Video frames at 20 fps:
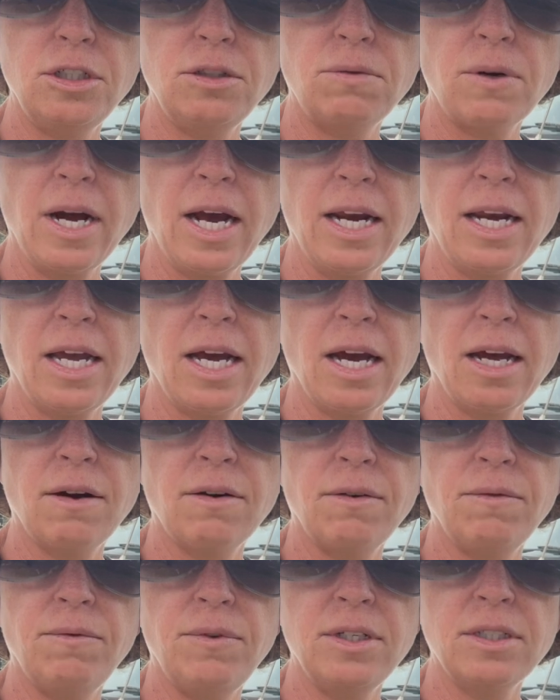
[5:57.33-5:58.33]

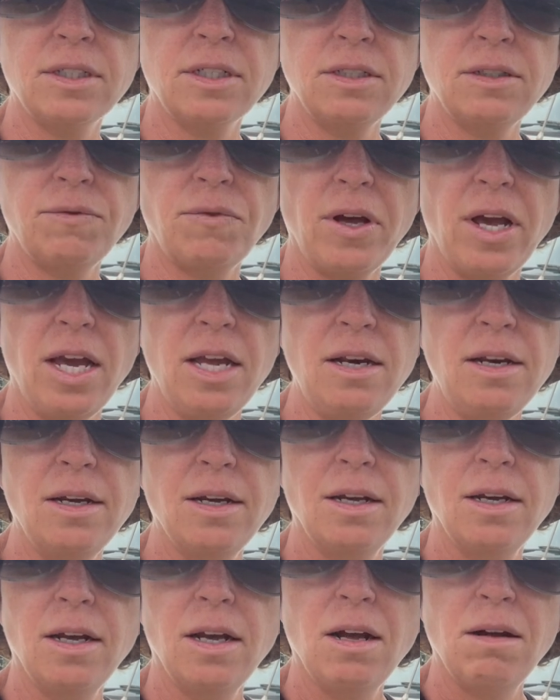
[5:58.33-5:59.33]
radiator and viscous fan.
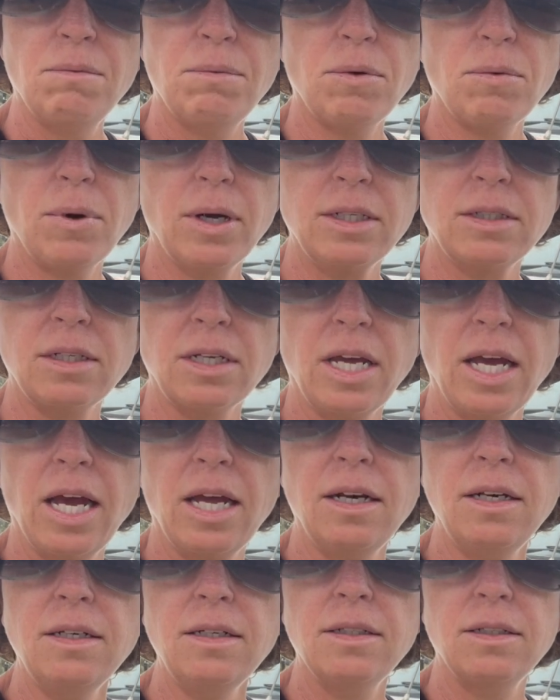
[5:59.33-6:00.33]
But once
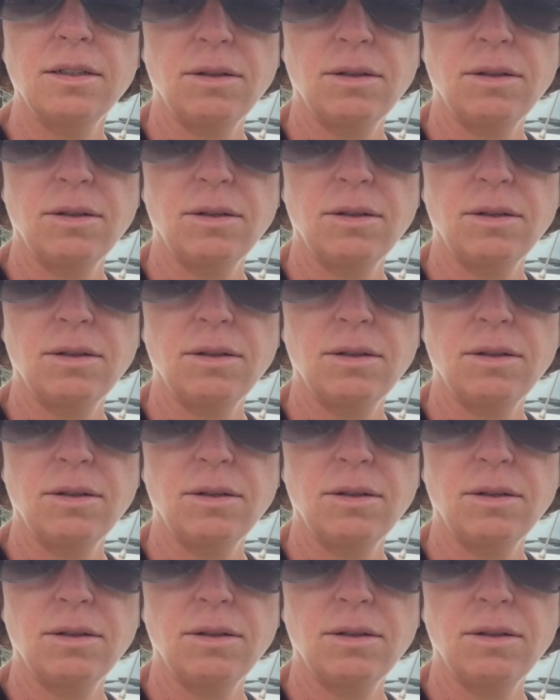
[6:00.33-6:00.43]
again,